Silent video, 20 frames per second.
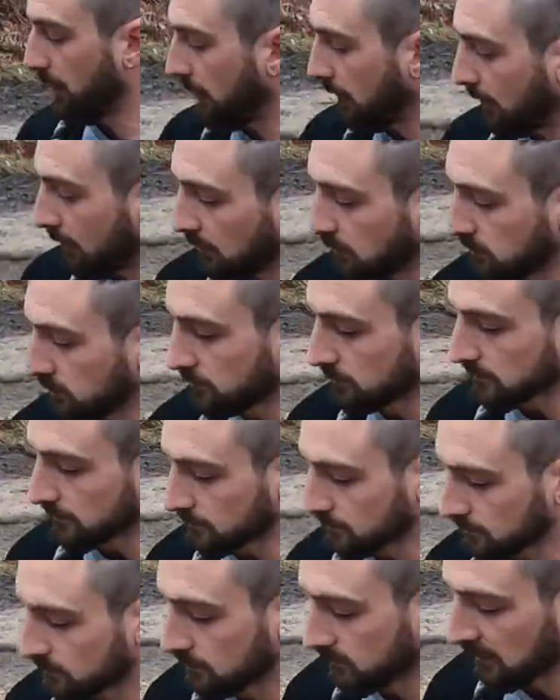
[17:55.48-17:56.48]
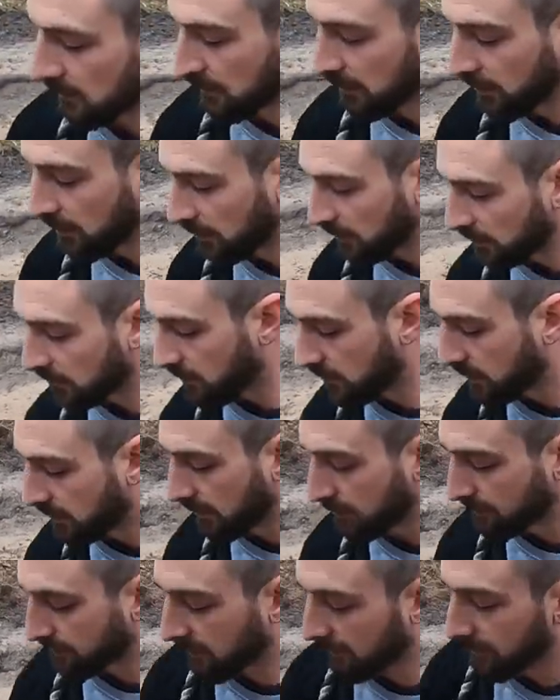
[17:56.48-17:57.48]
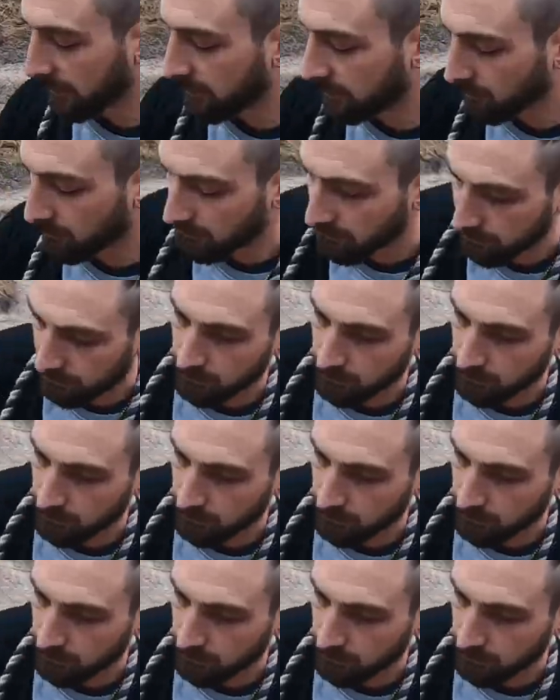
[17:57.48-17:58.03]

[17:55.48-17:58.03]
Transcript: Yeah. Good girl. Stay heel.